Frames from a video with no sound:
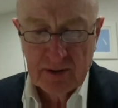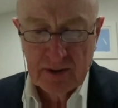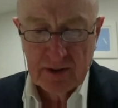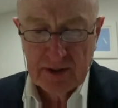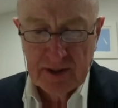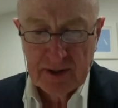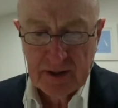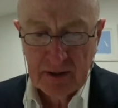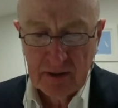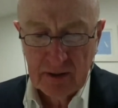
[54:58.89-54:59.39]
are
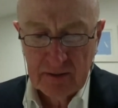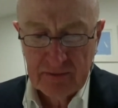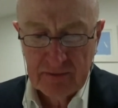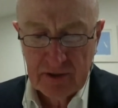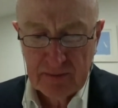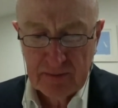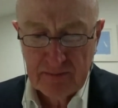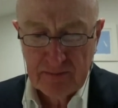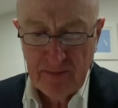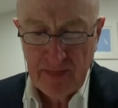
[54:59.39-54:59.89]
now
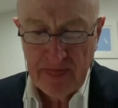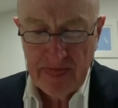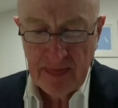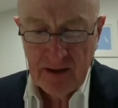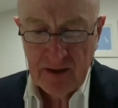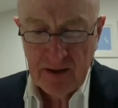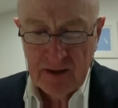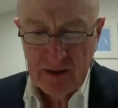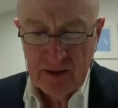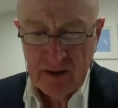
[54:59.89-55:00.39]
living
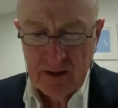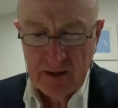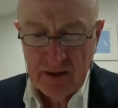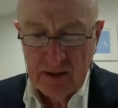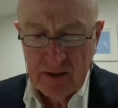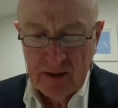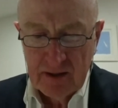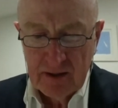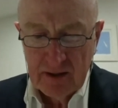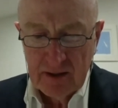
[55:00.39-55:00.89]

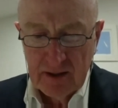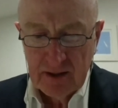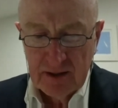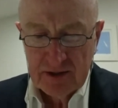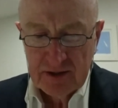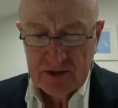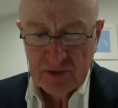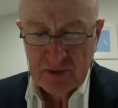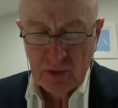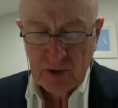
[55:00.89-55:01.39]

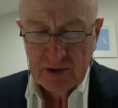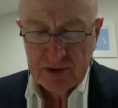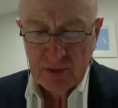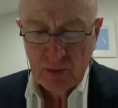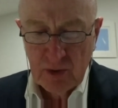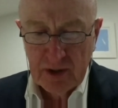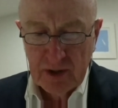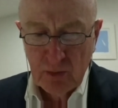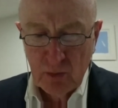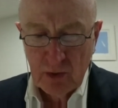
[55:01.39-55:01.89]
is
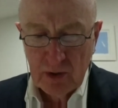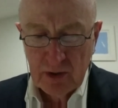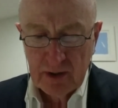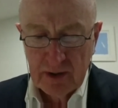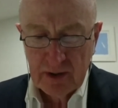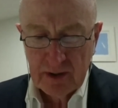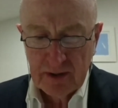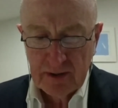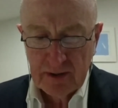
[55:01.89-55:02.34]
one where